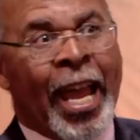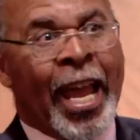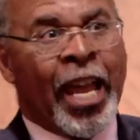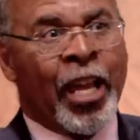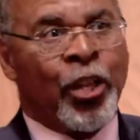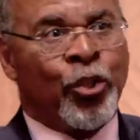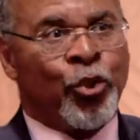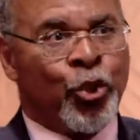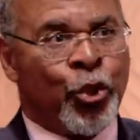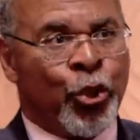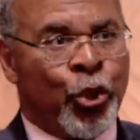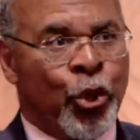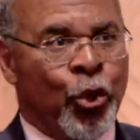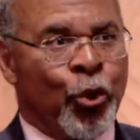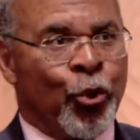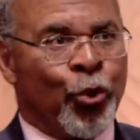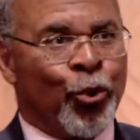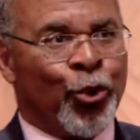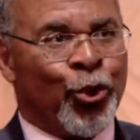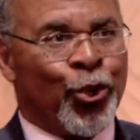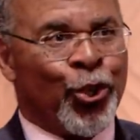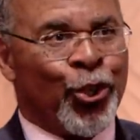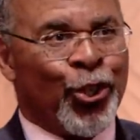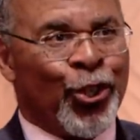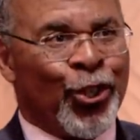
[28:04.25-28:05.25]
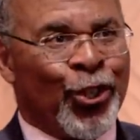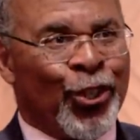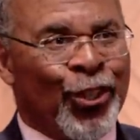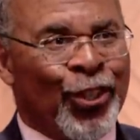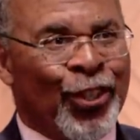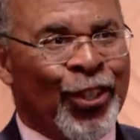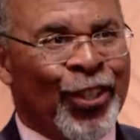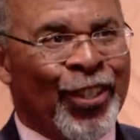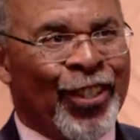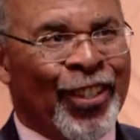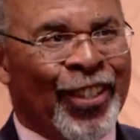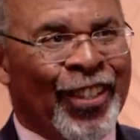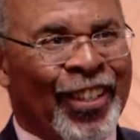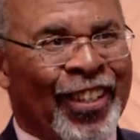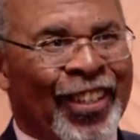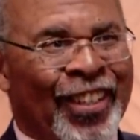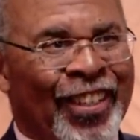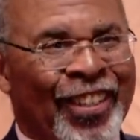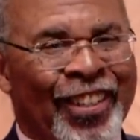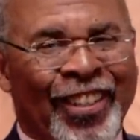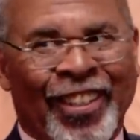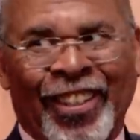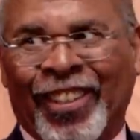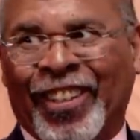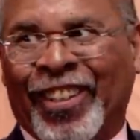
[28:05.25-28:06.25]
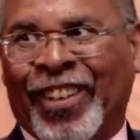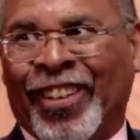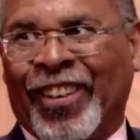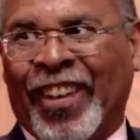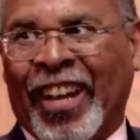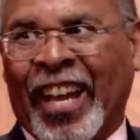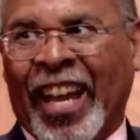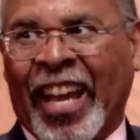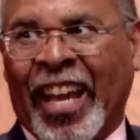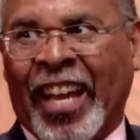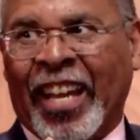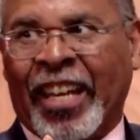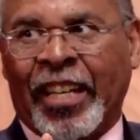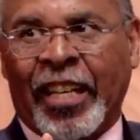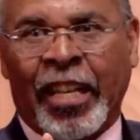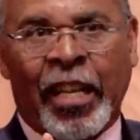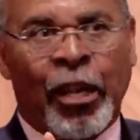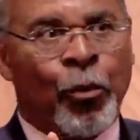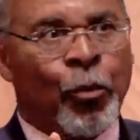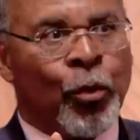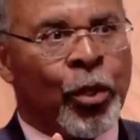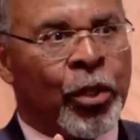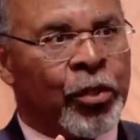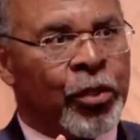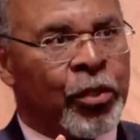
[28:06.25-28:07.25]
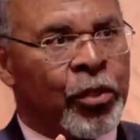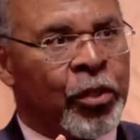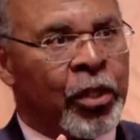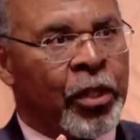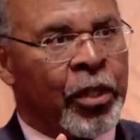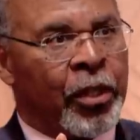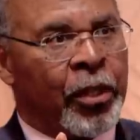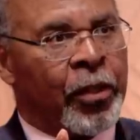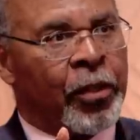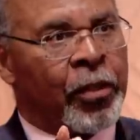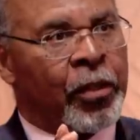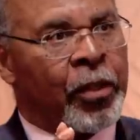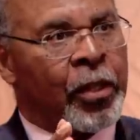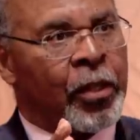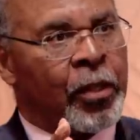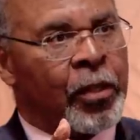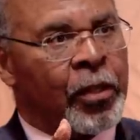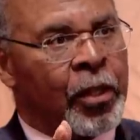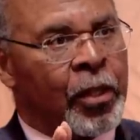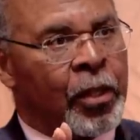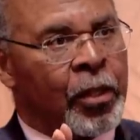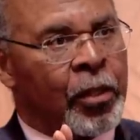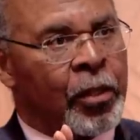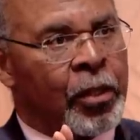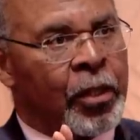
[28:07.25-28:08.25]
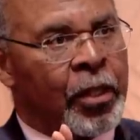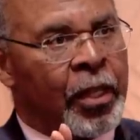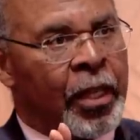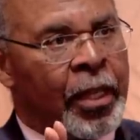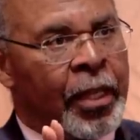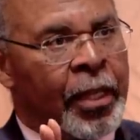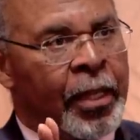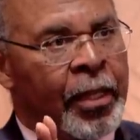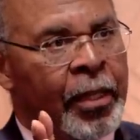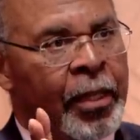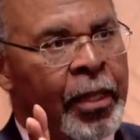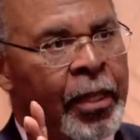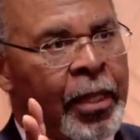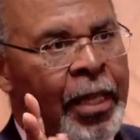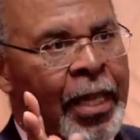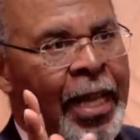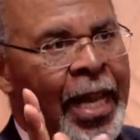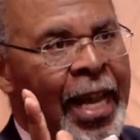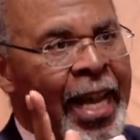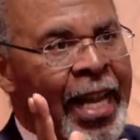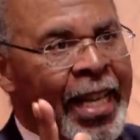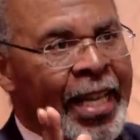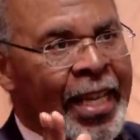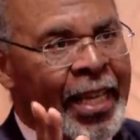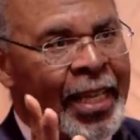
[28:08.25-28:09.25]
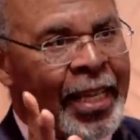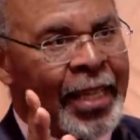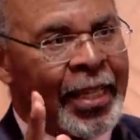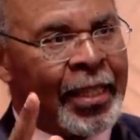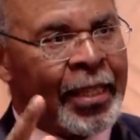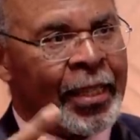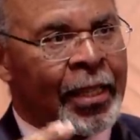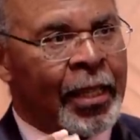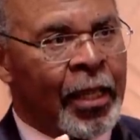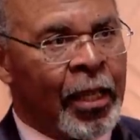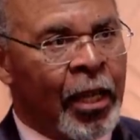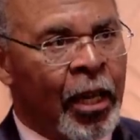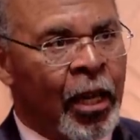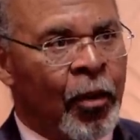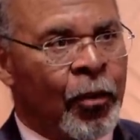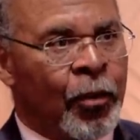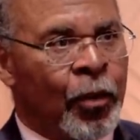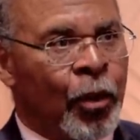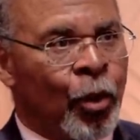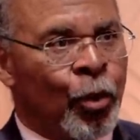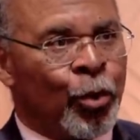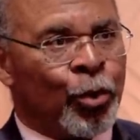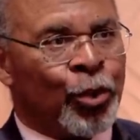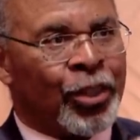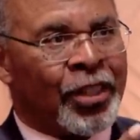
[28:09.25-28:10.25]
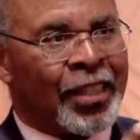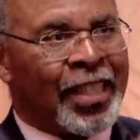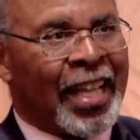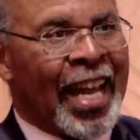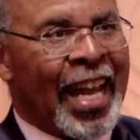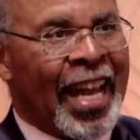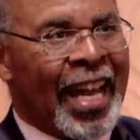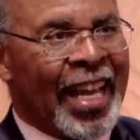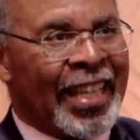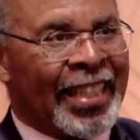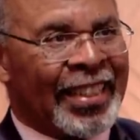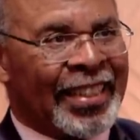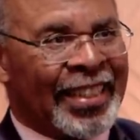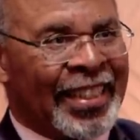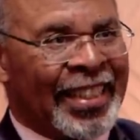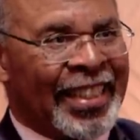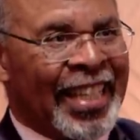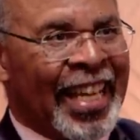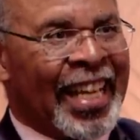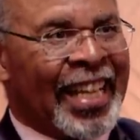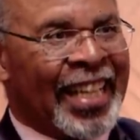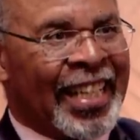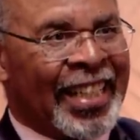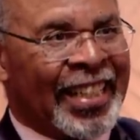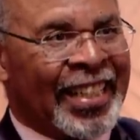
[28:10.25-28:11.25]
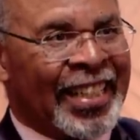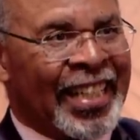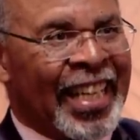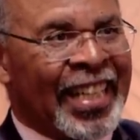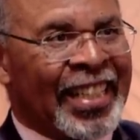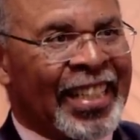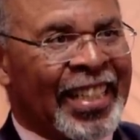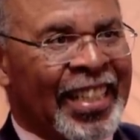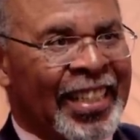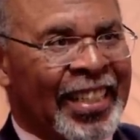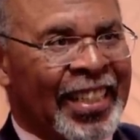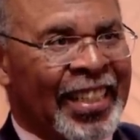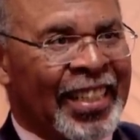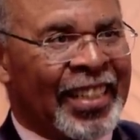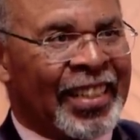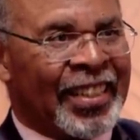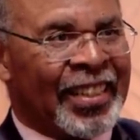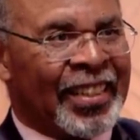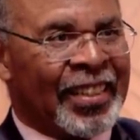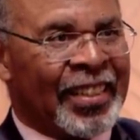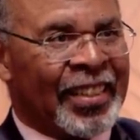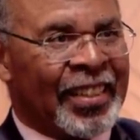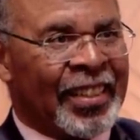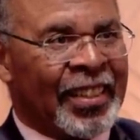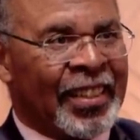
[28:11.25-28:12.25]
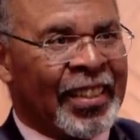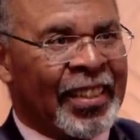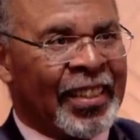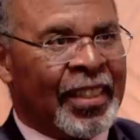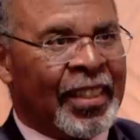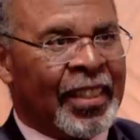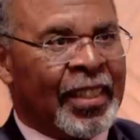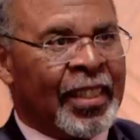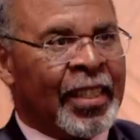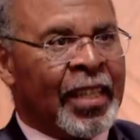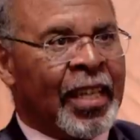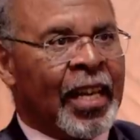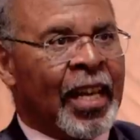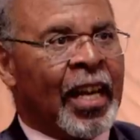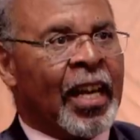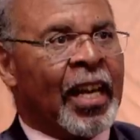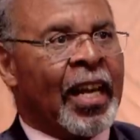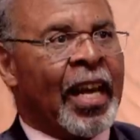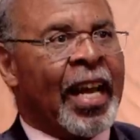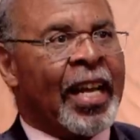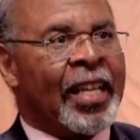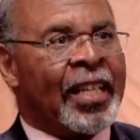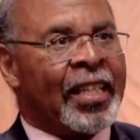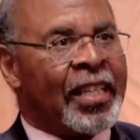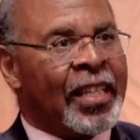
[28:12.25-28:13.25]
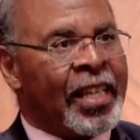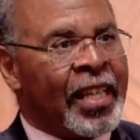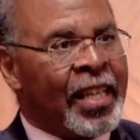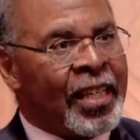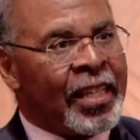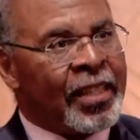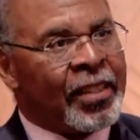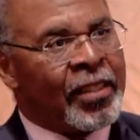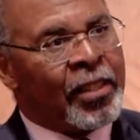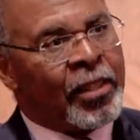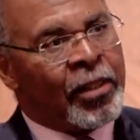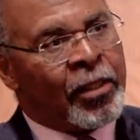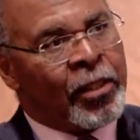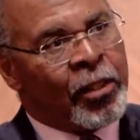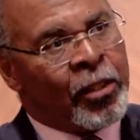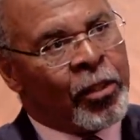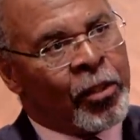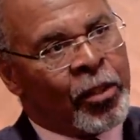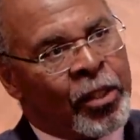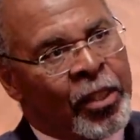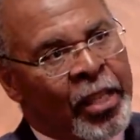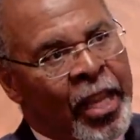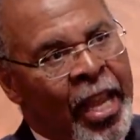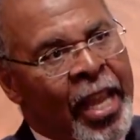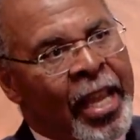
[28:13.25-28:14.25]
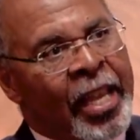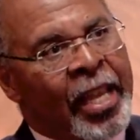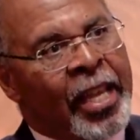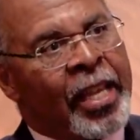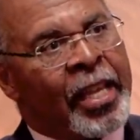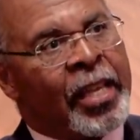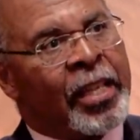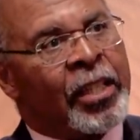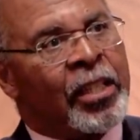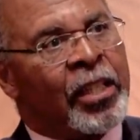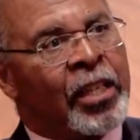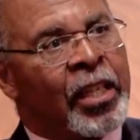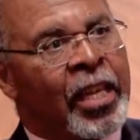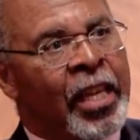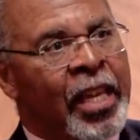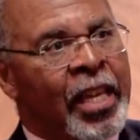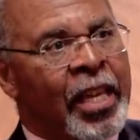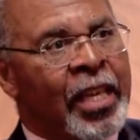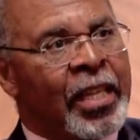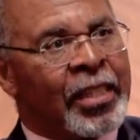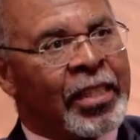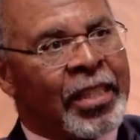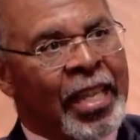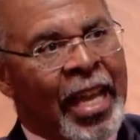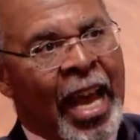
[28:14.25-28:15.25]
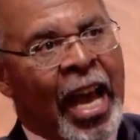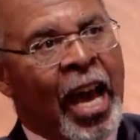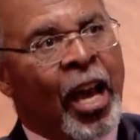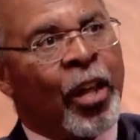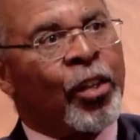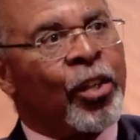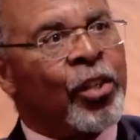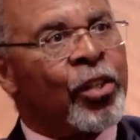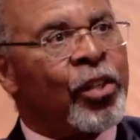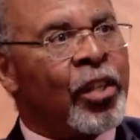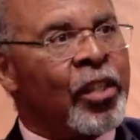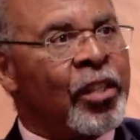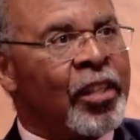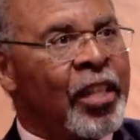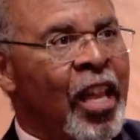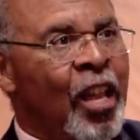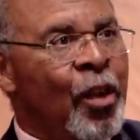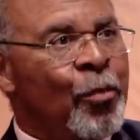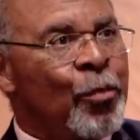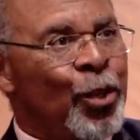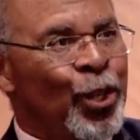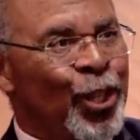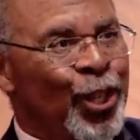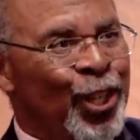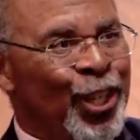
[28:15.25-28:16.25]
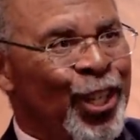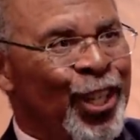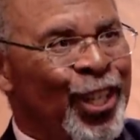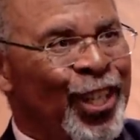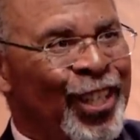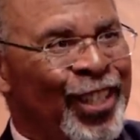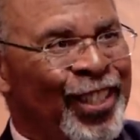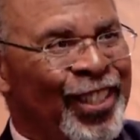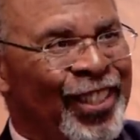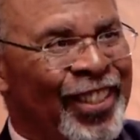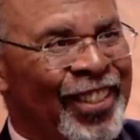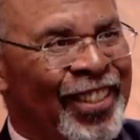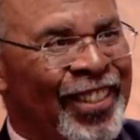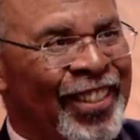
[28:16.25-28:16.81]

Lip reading: and church. You know, and it was the cutting of those ties and that connectedness. And then taking kids out of the neighborhood